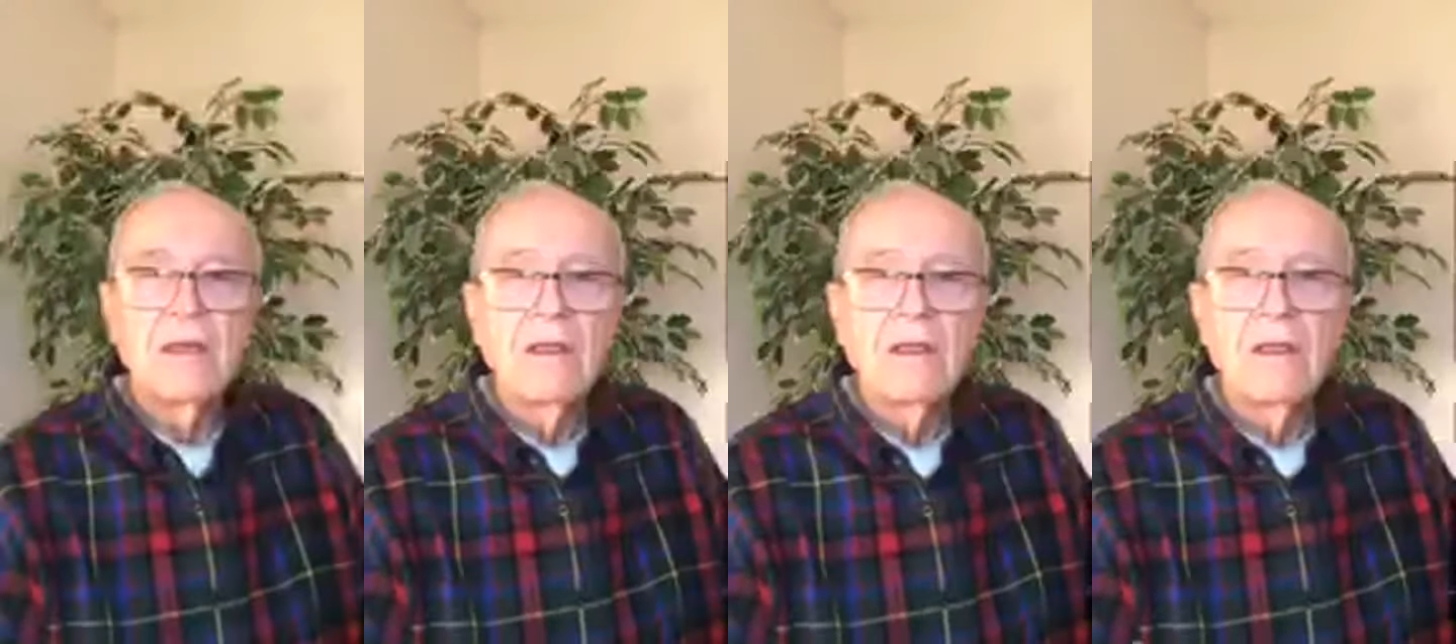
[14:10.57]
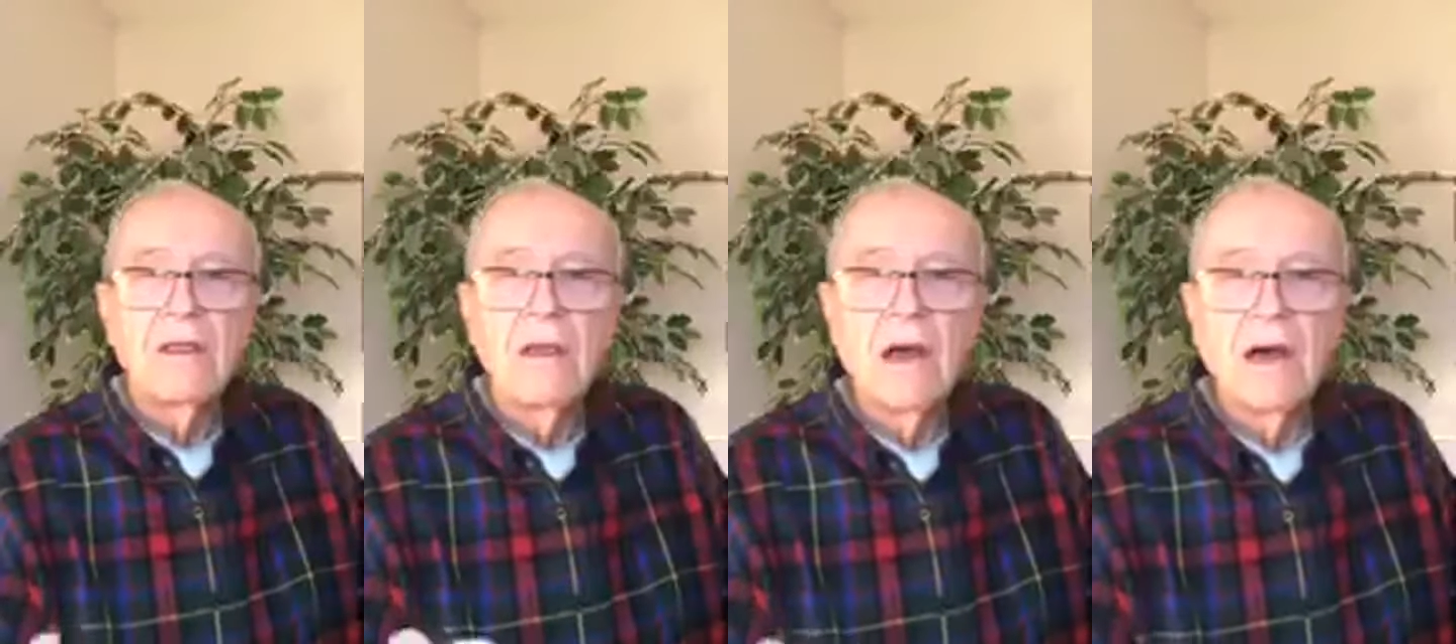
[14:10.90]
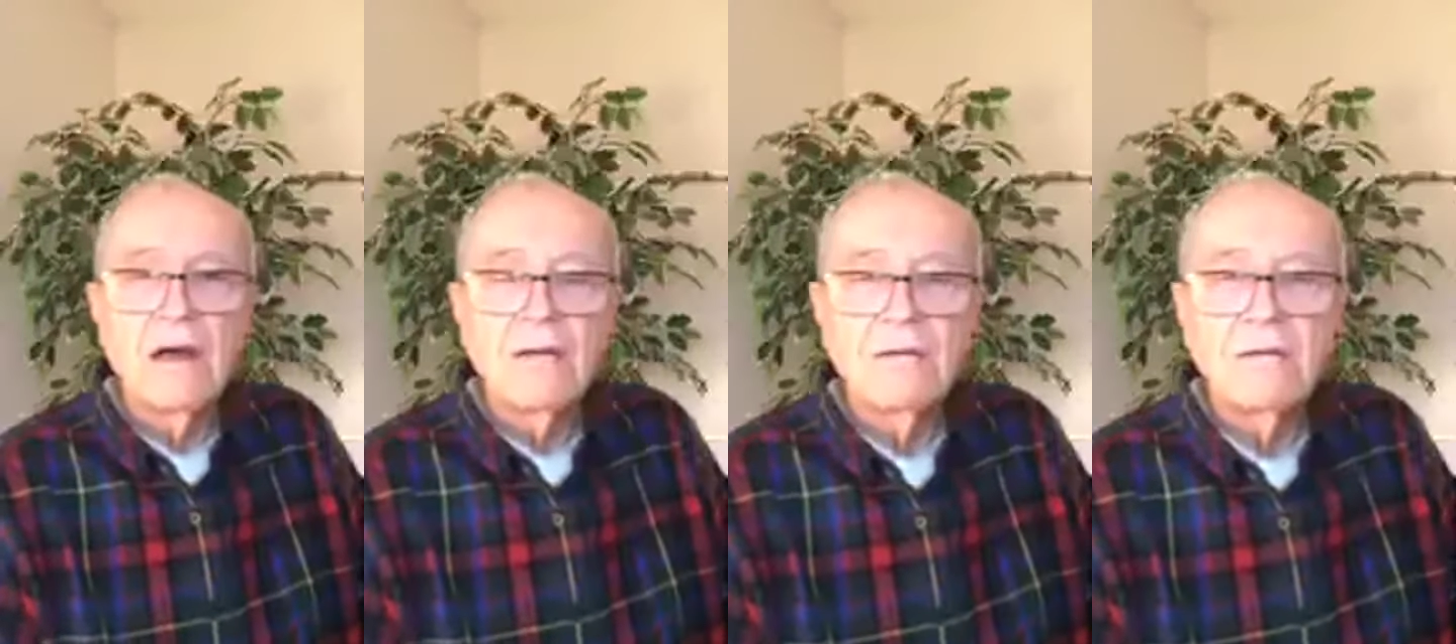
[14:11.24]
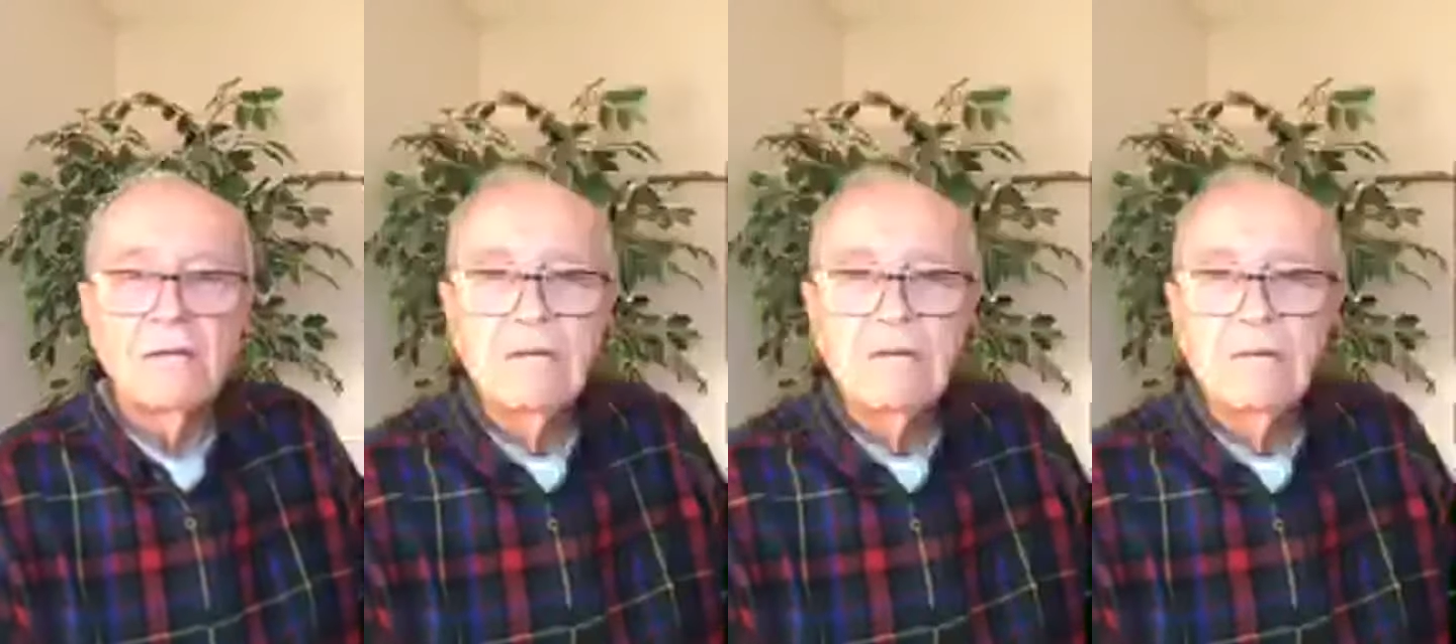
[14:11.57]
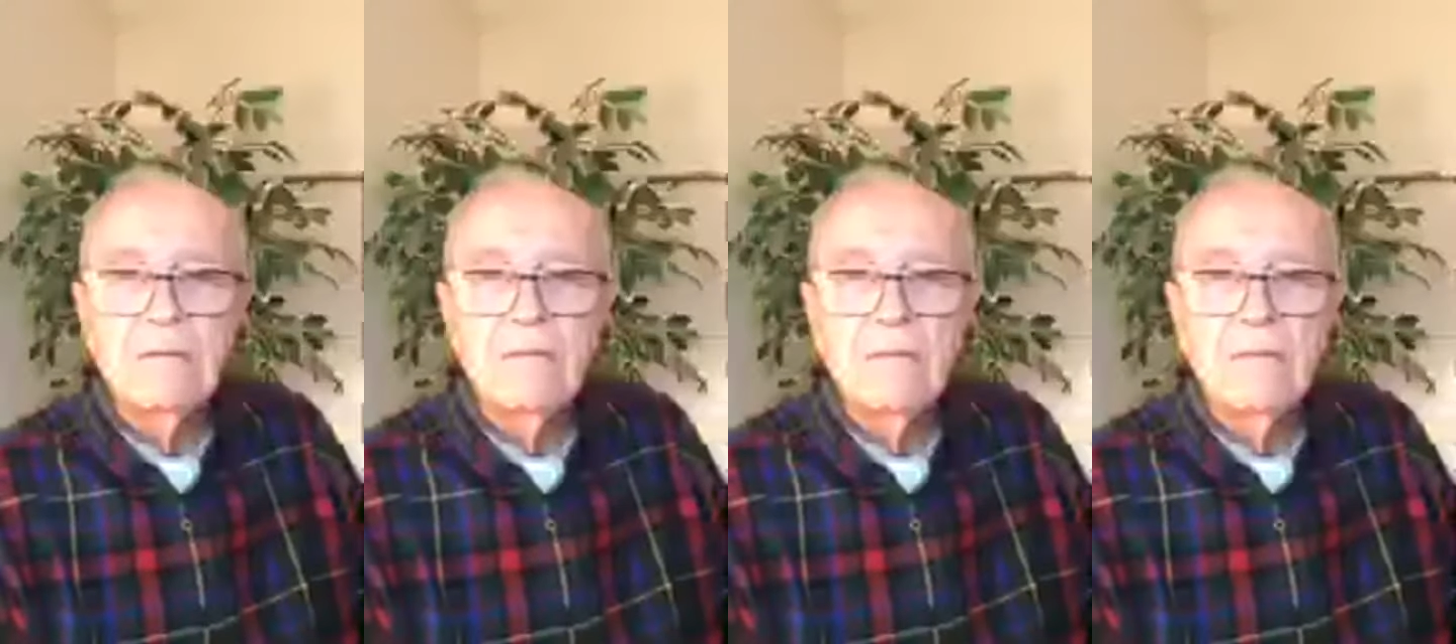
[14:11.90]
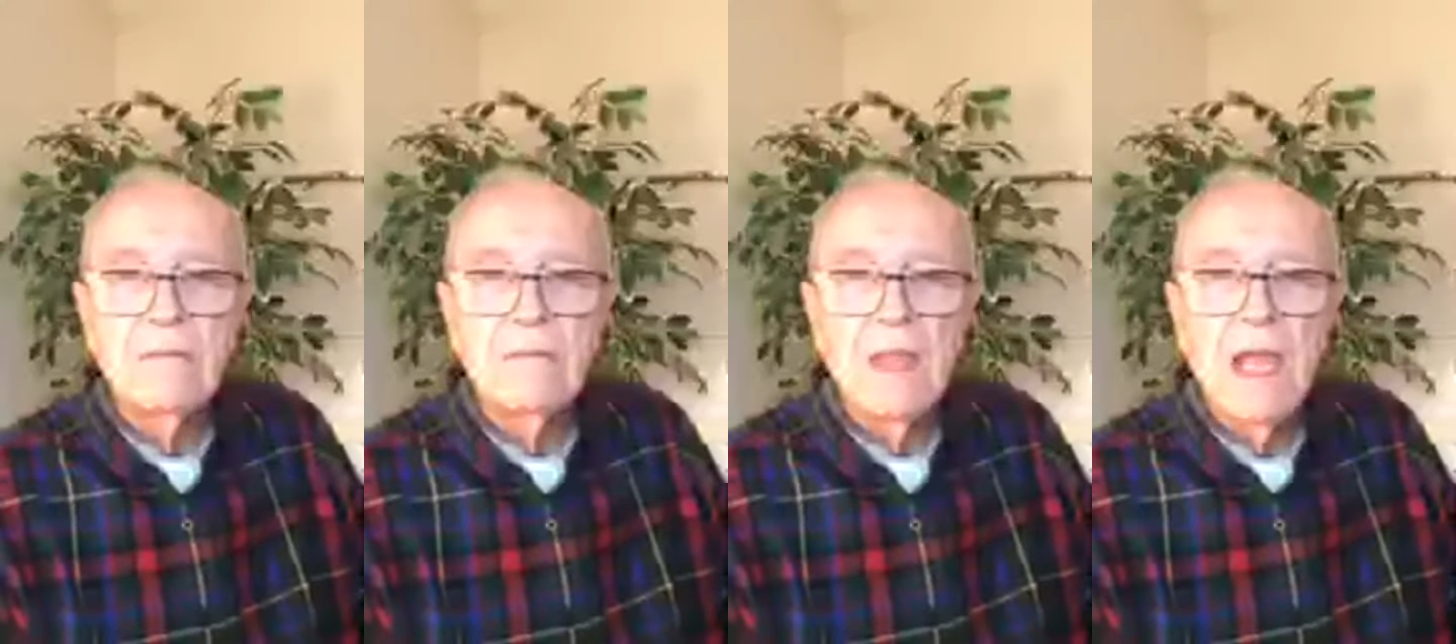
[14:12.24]
in God.
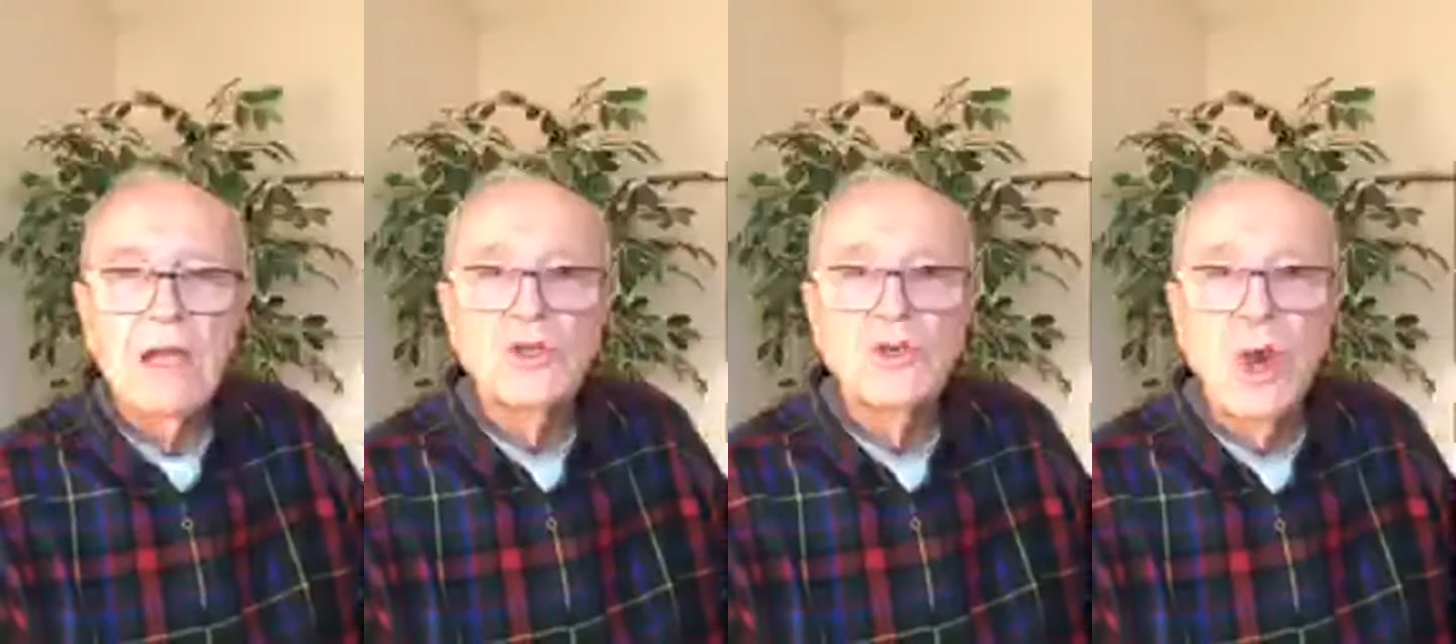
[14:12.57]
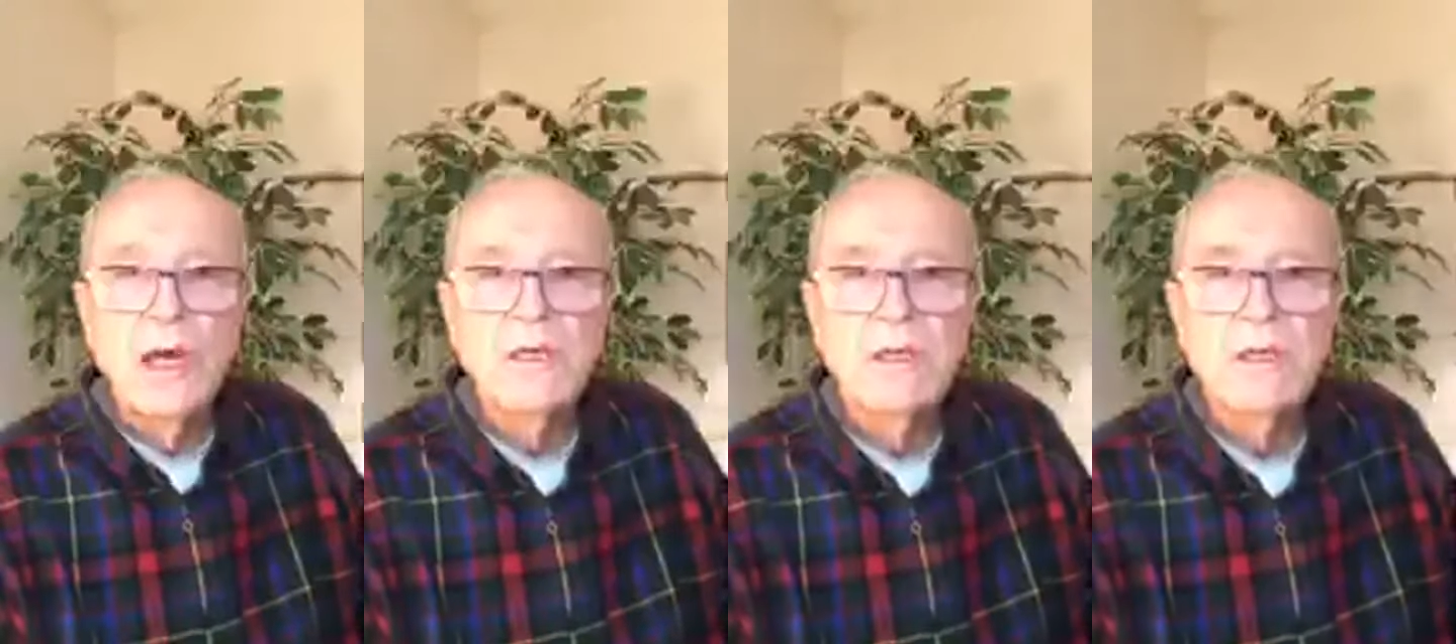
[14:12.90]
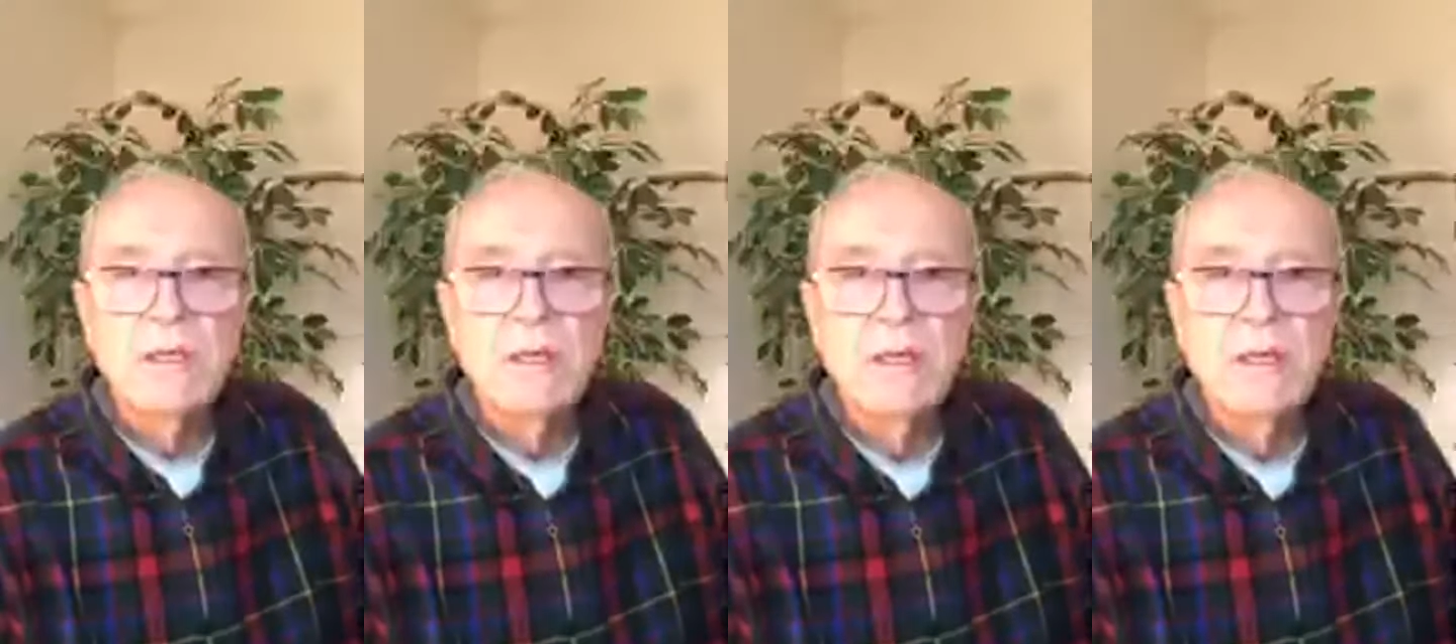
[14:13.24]
Trust.